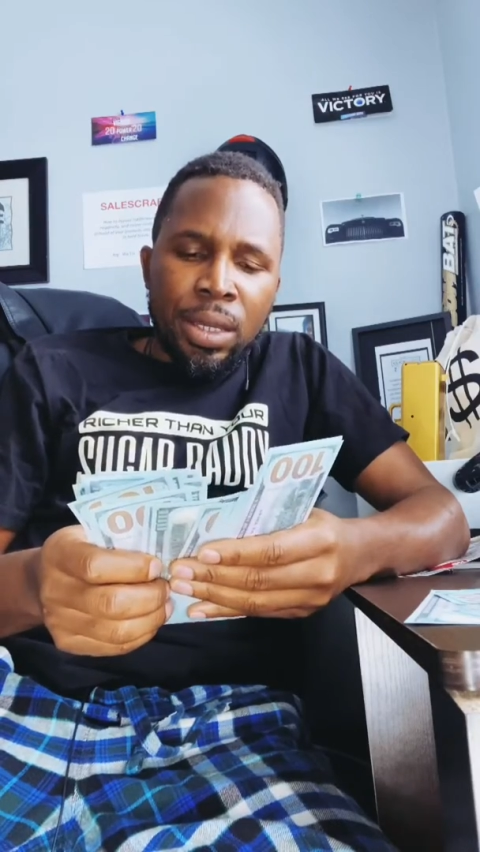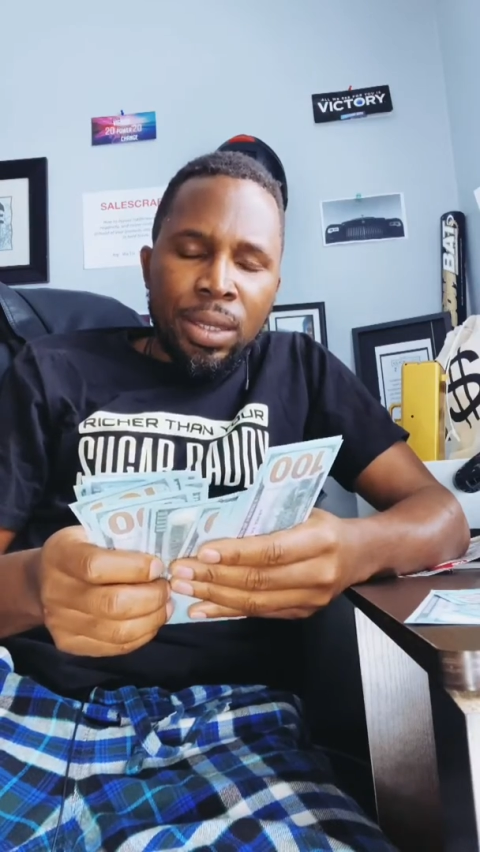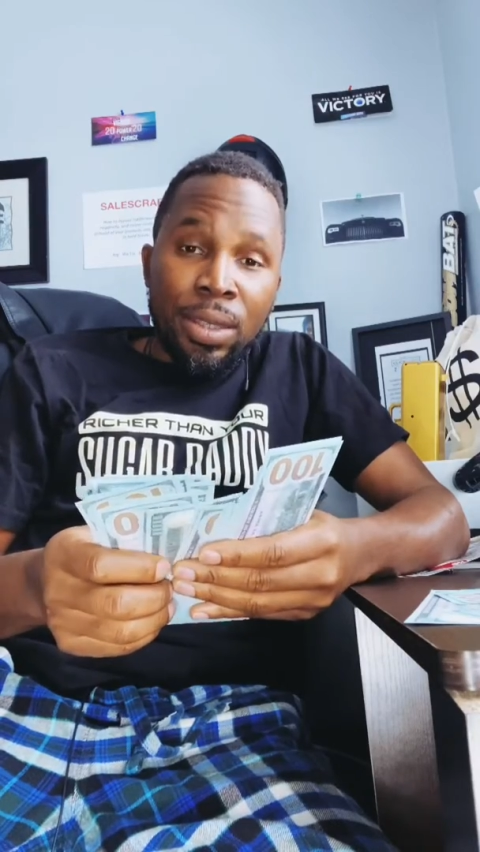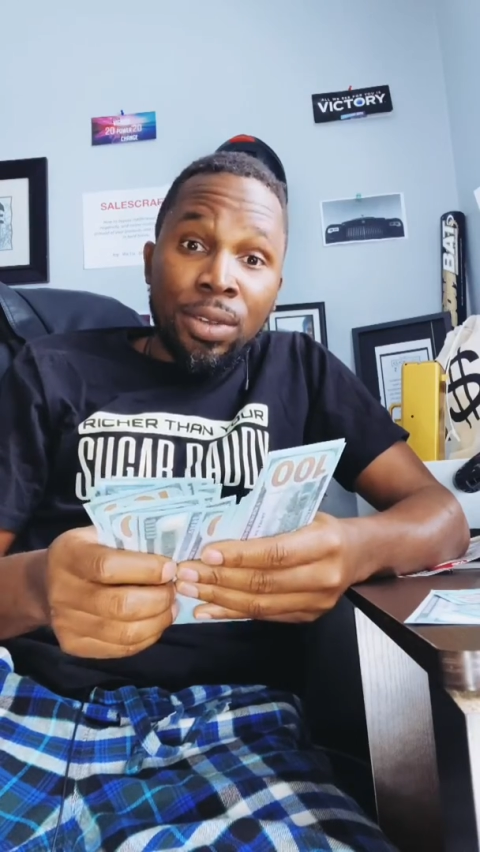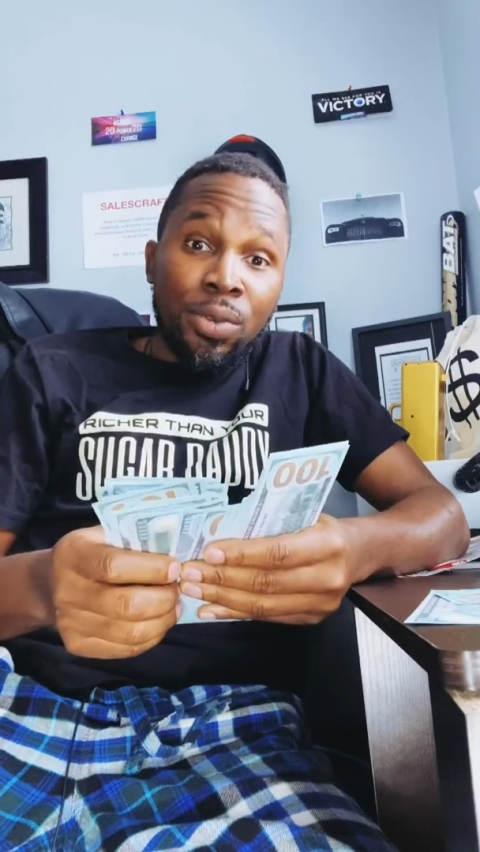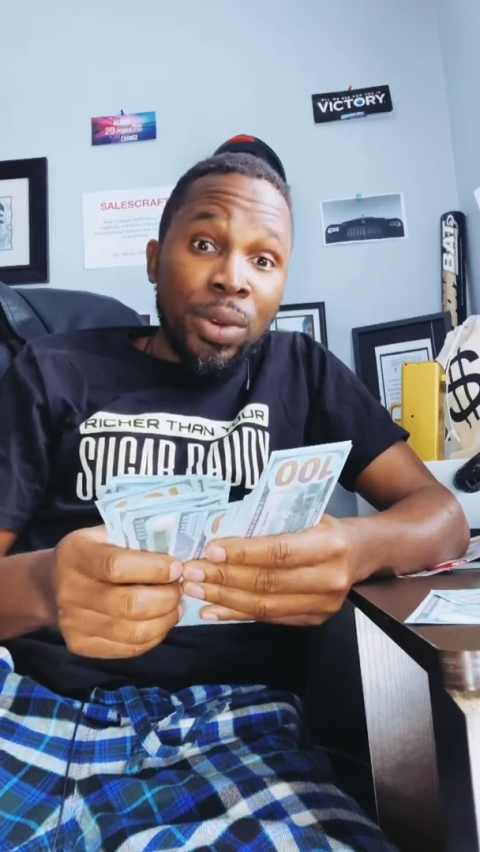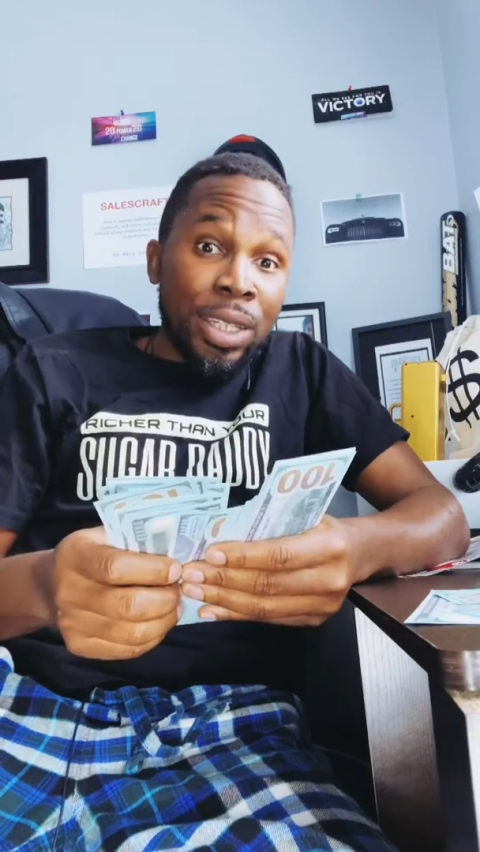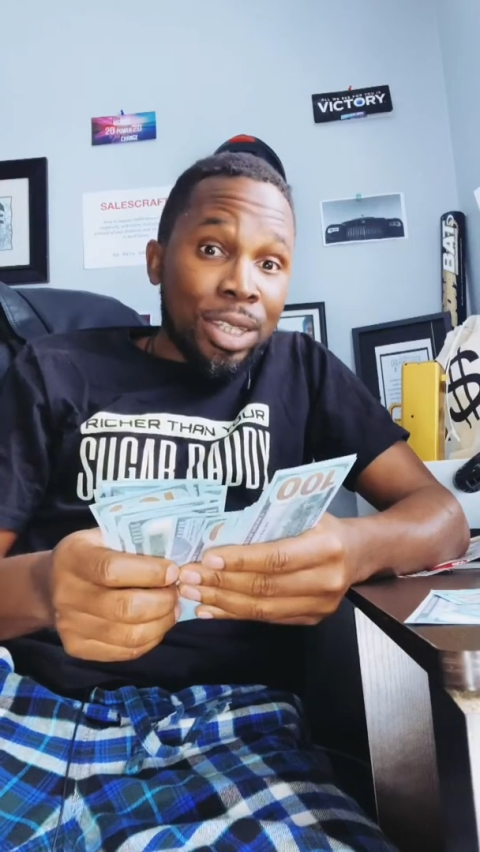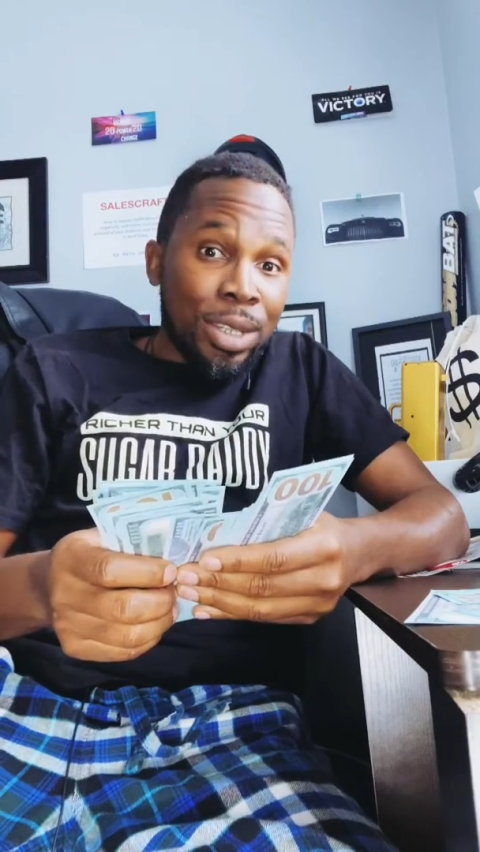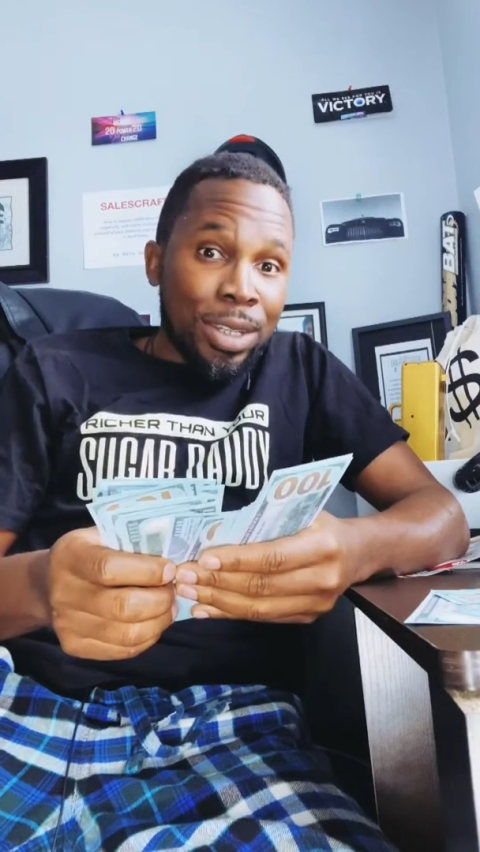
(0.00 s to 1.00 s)
The
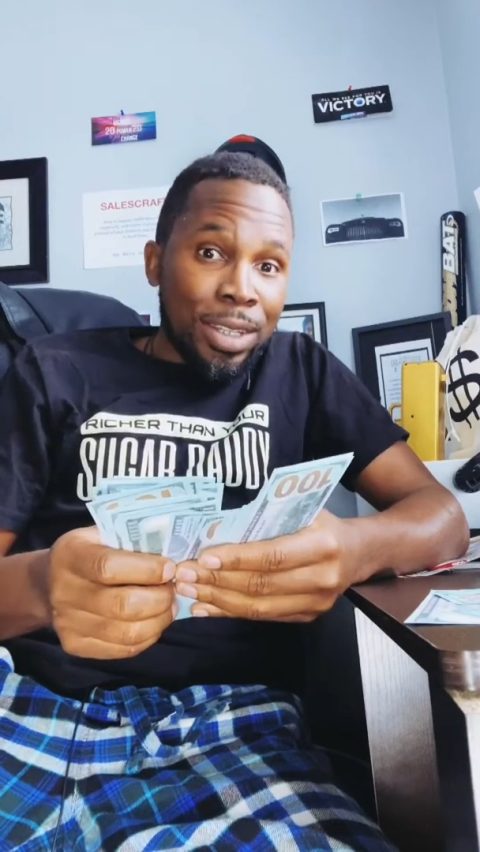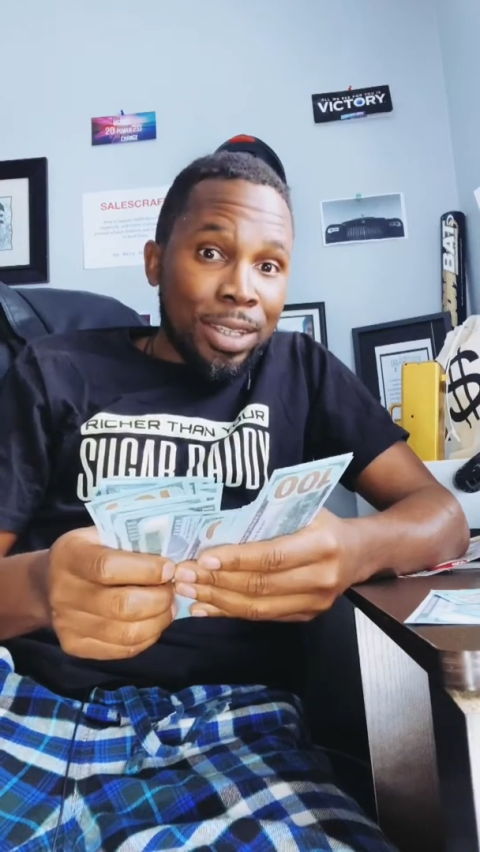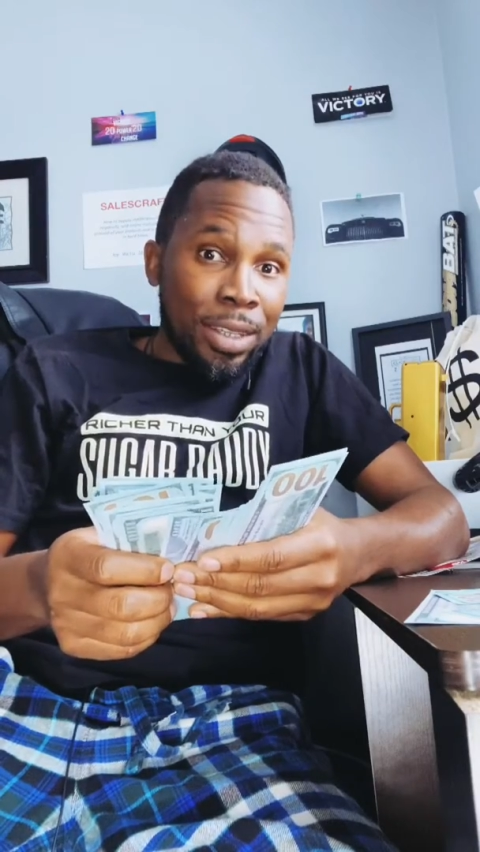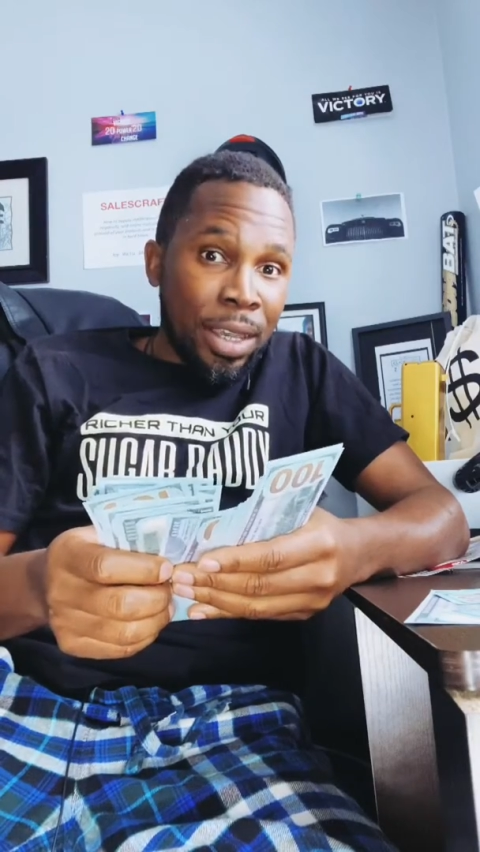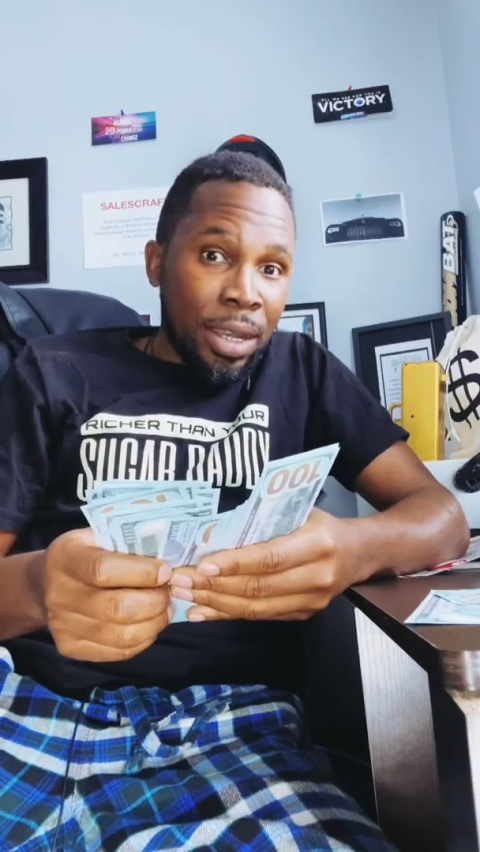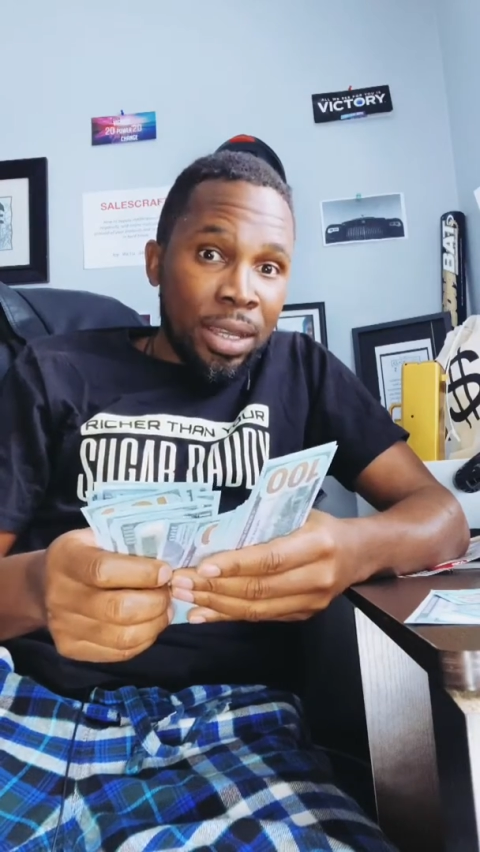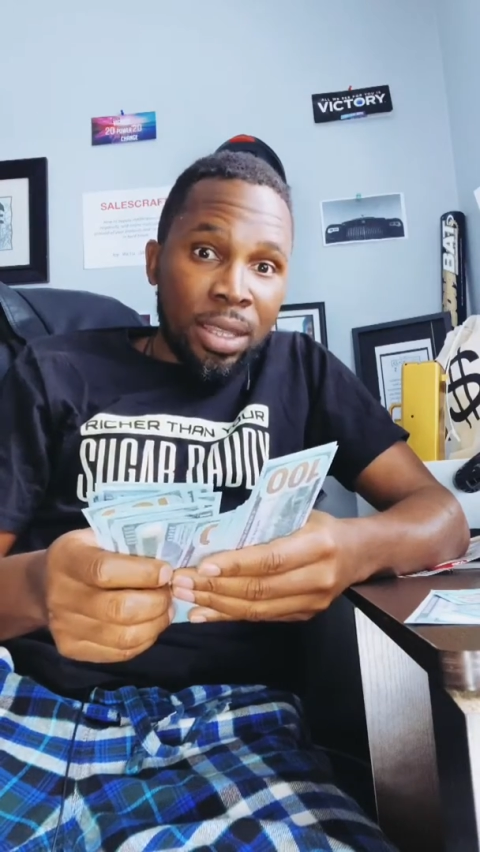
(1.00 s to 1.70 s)
rich get it,